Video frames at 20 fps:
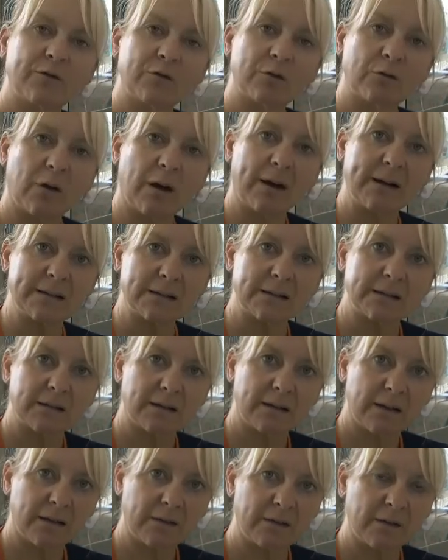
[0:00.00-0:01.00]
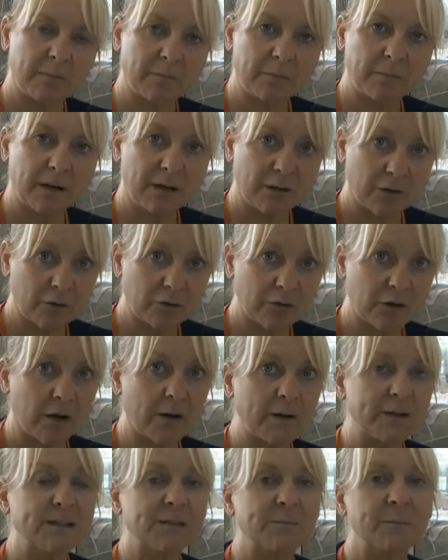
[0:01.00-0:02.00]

to write in the medical notes,